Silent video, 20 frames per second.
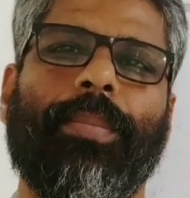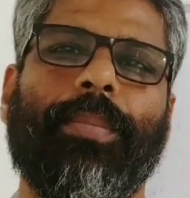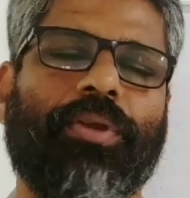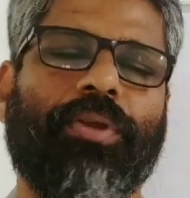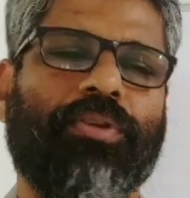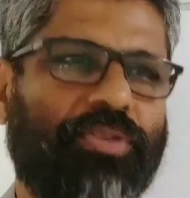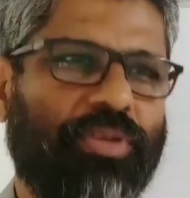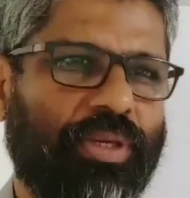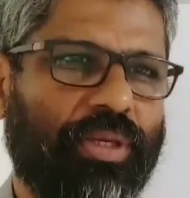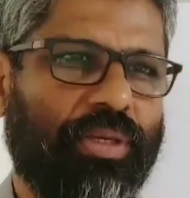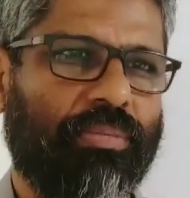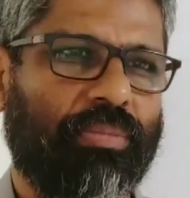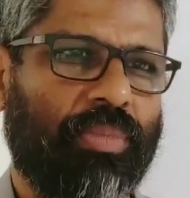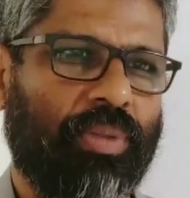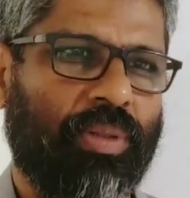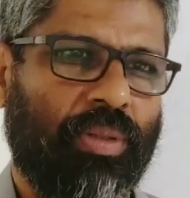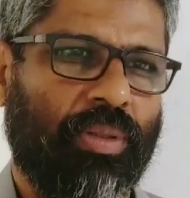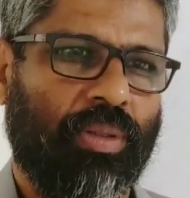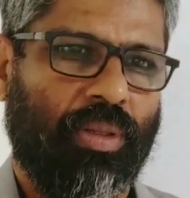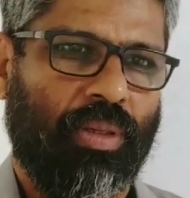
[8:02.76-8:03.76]
you
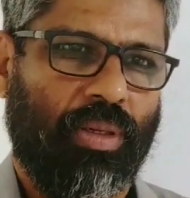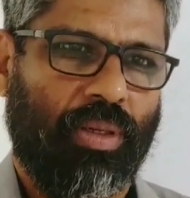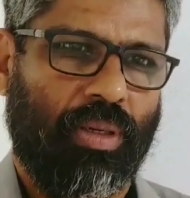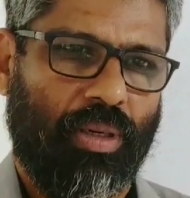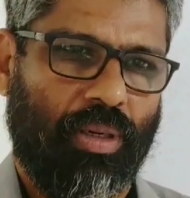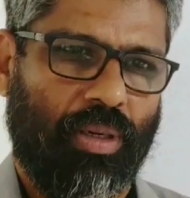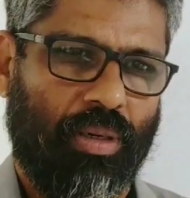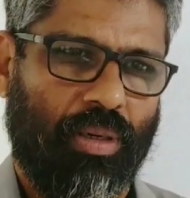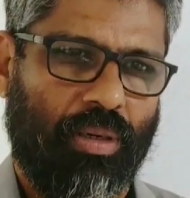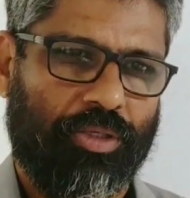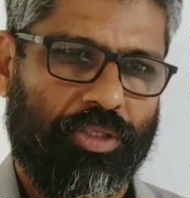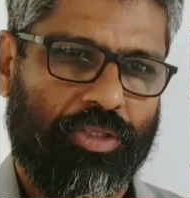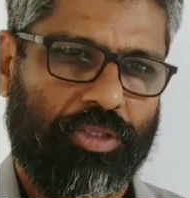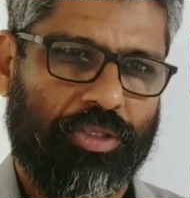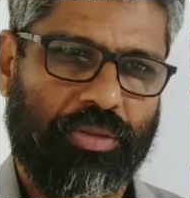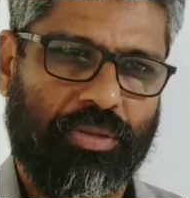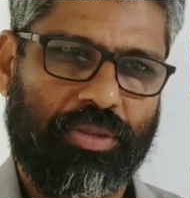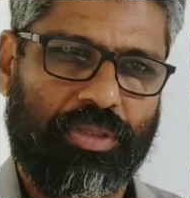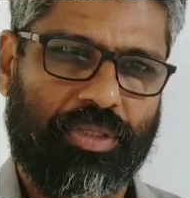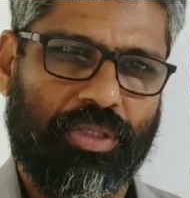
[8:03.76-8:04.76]
see,
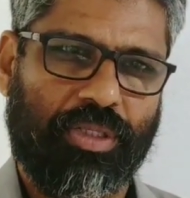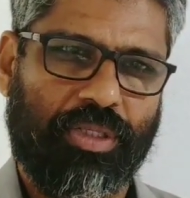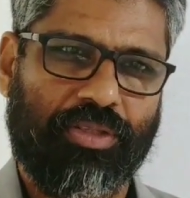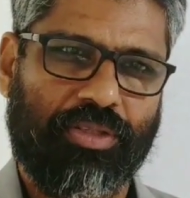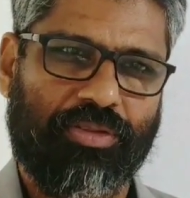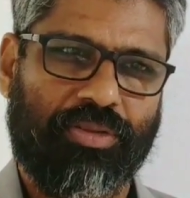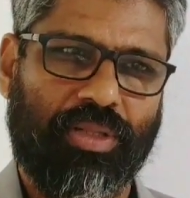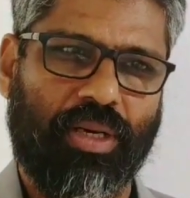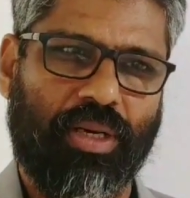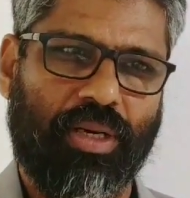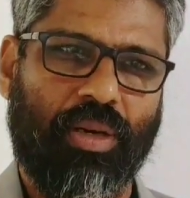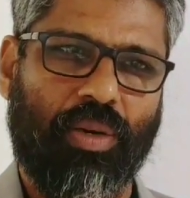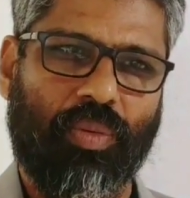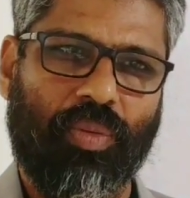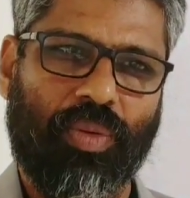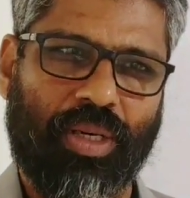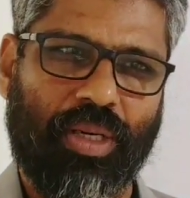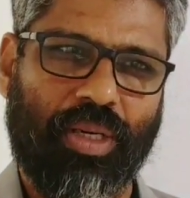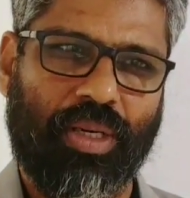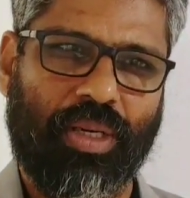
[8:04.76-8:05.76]
should is the
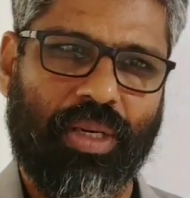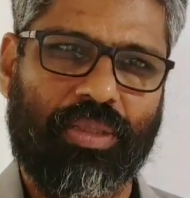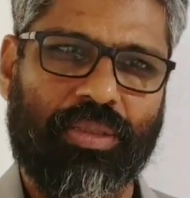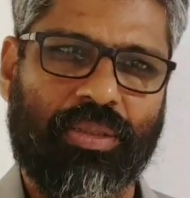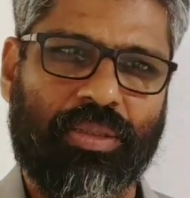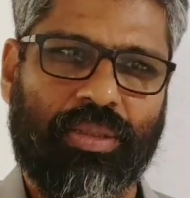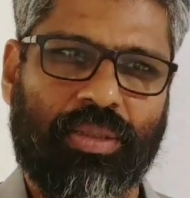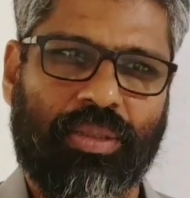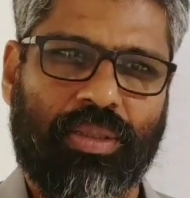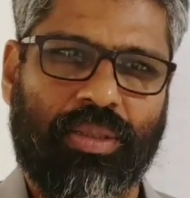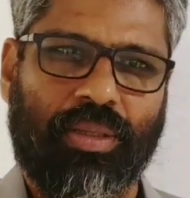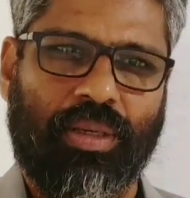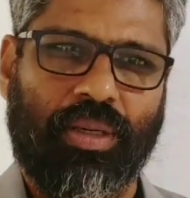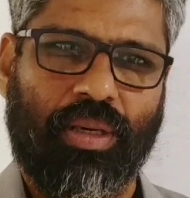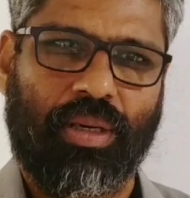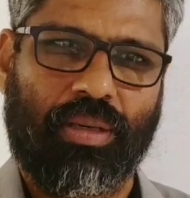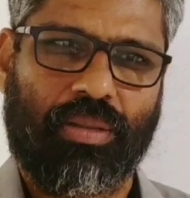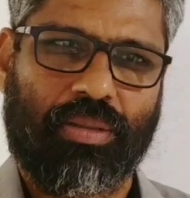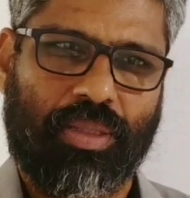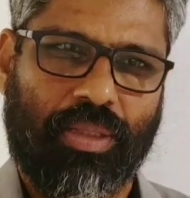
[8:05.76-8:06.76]
word,
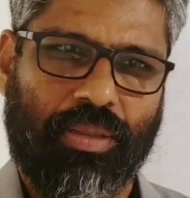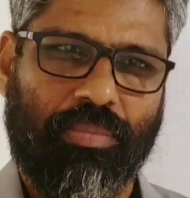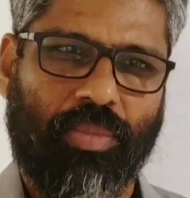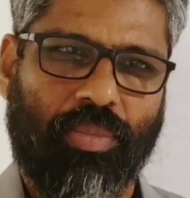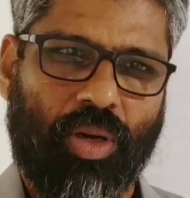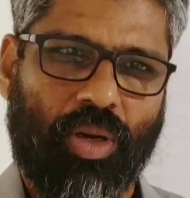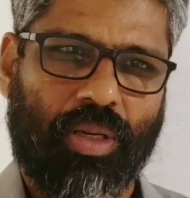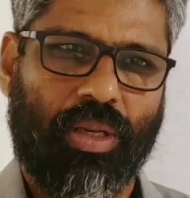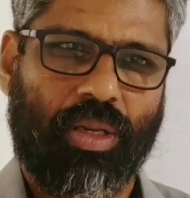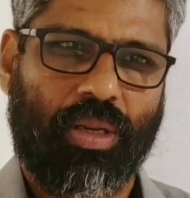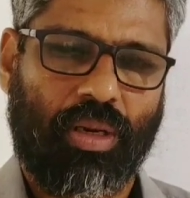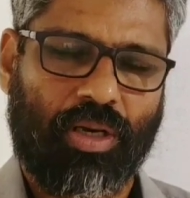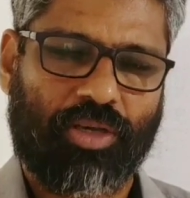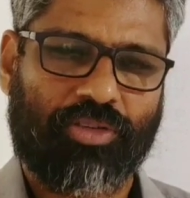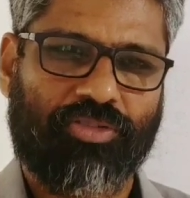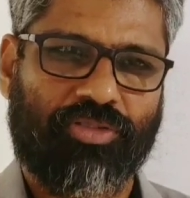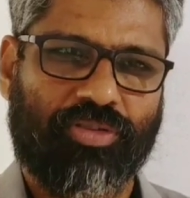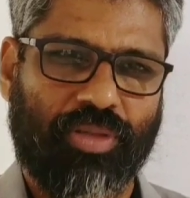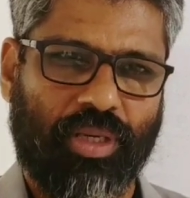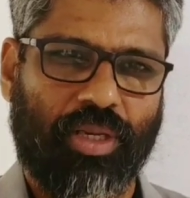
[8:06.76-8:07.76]
the modal
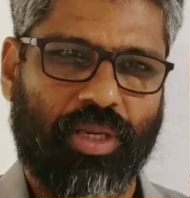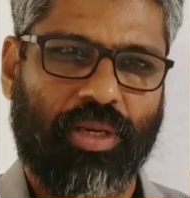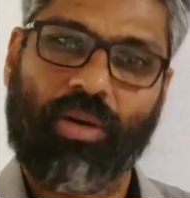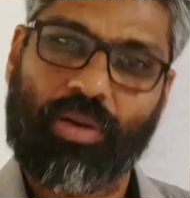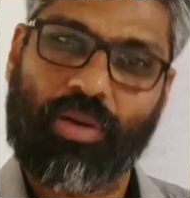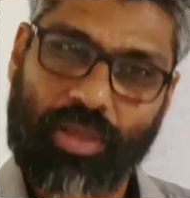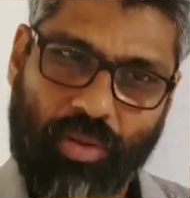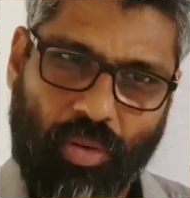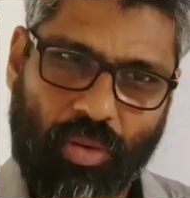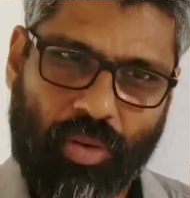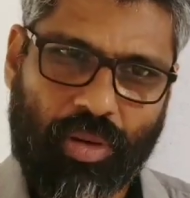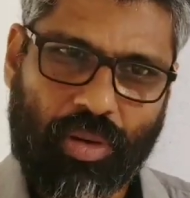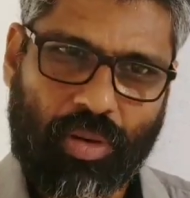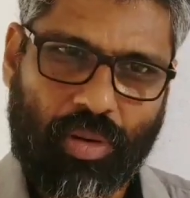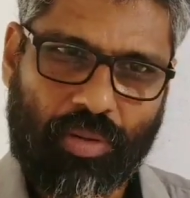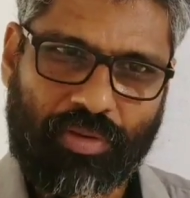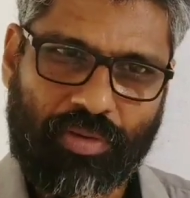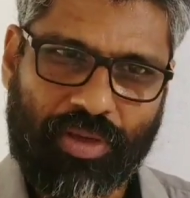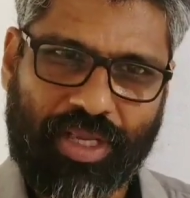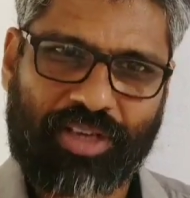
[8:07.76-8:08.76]
auxiliary,
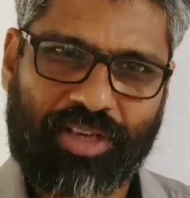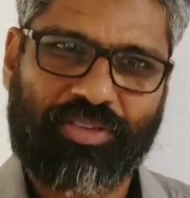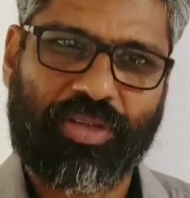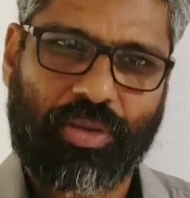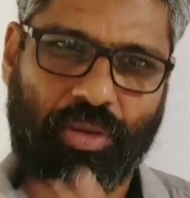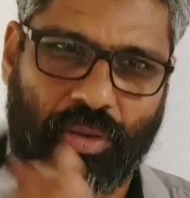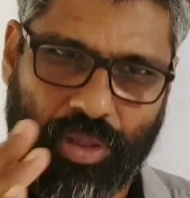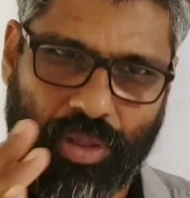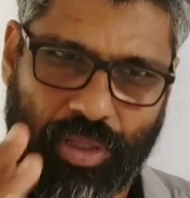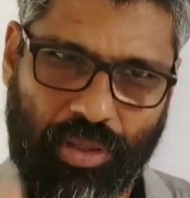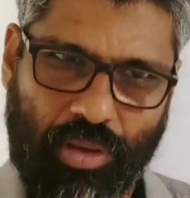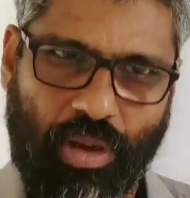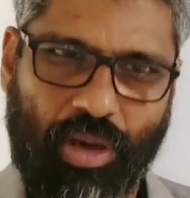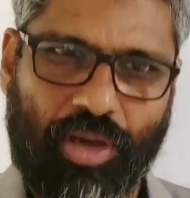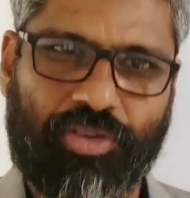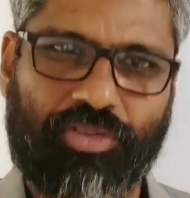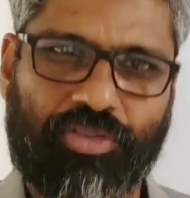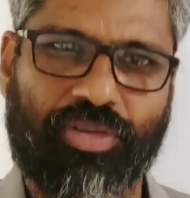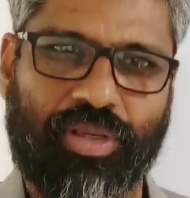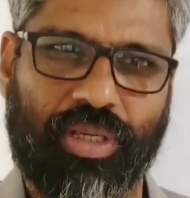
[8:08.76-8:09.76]
or we can say only
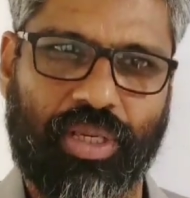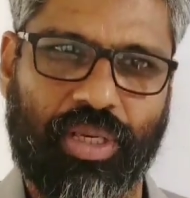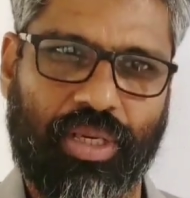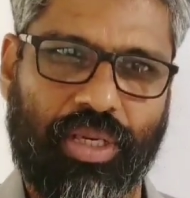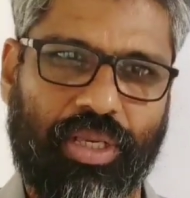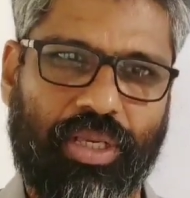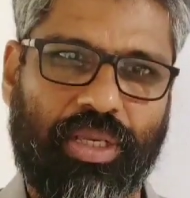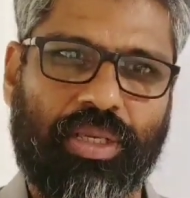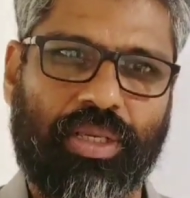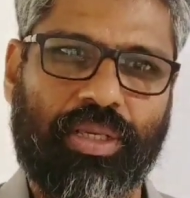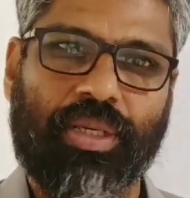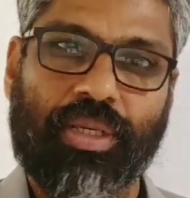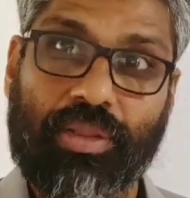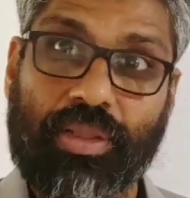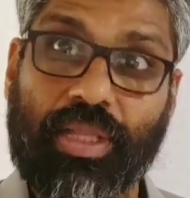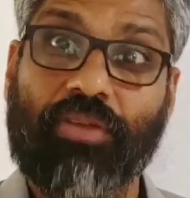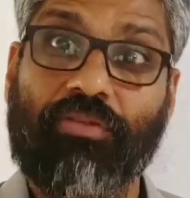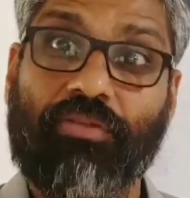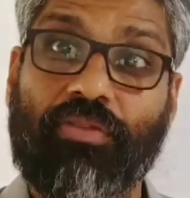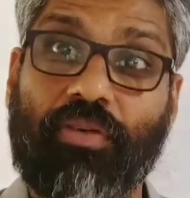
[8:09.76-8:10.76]
auxiliary
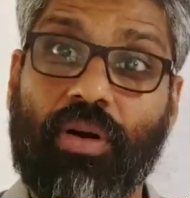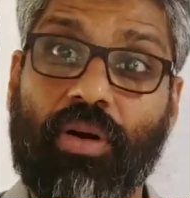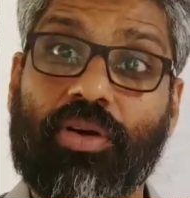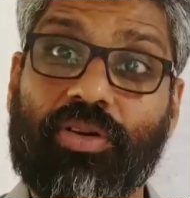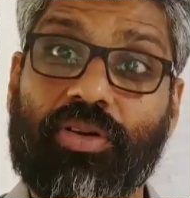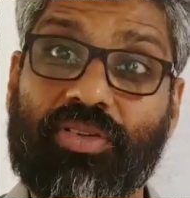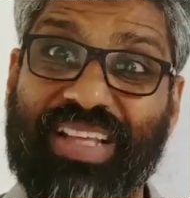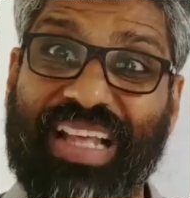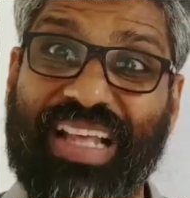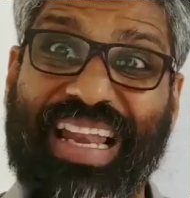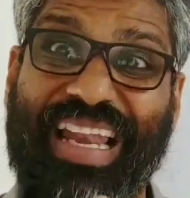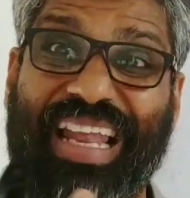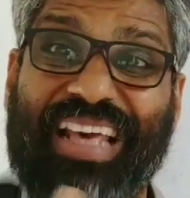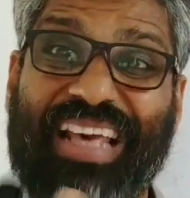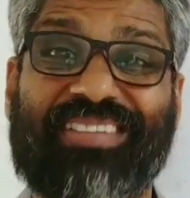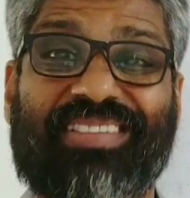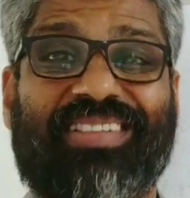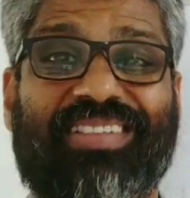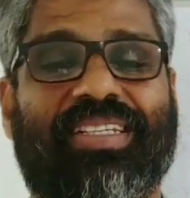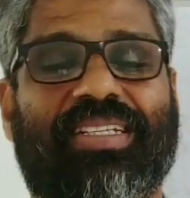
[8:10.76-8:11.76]
that follows
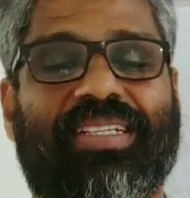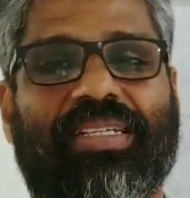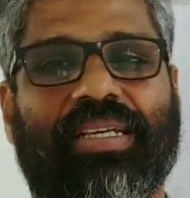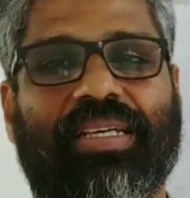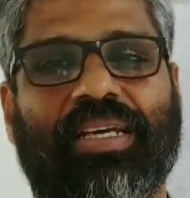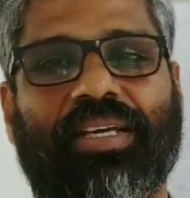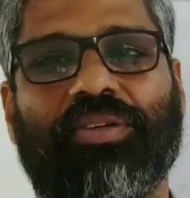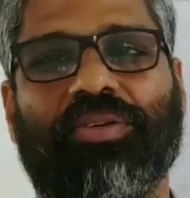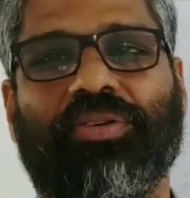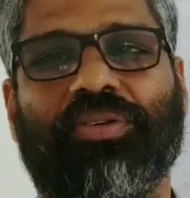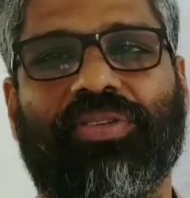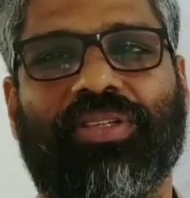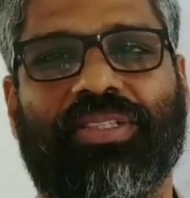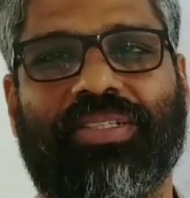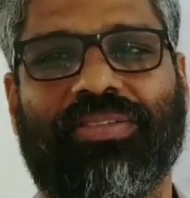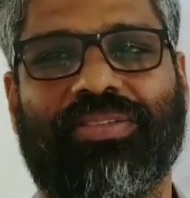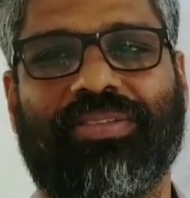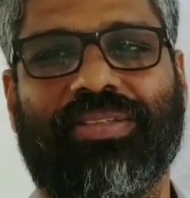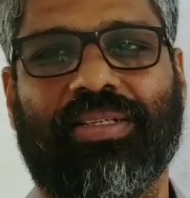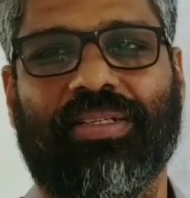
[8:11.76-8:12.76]
lest.
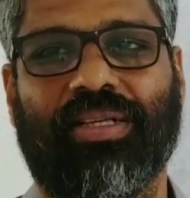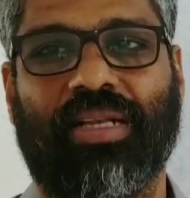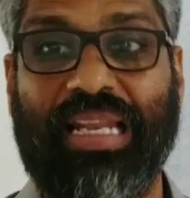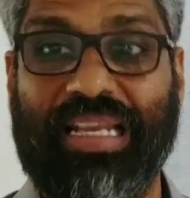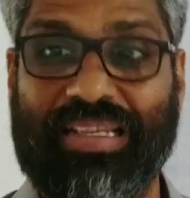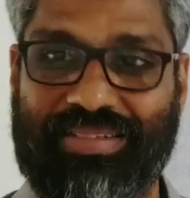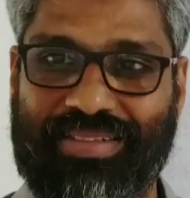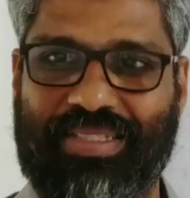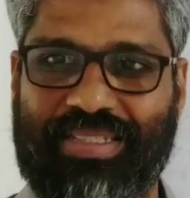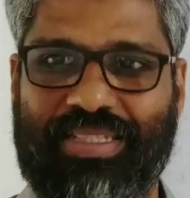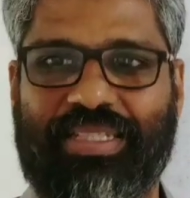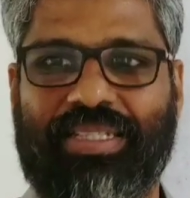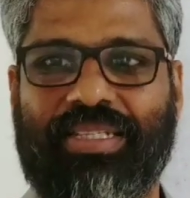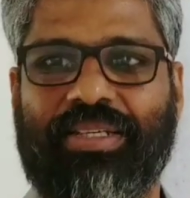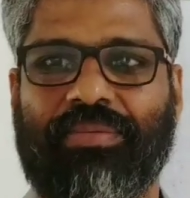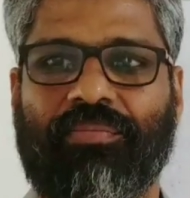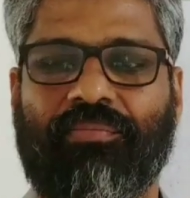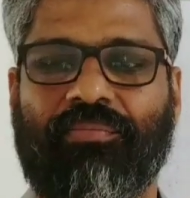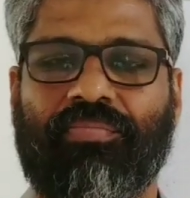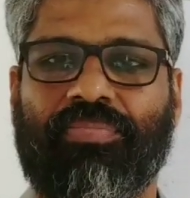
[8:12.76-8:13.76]
Usage is the
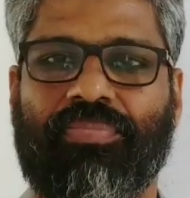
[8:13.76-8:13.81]
lest.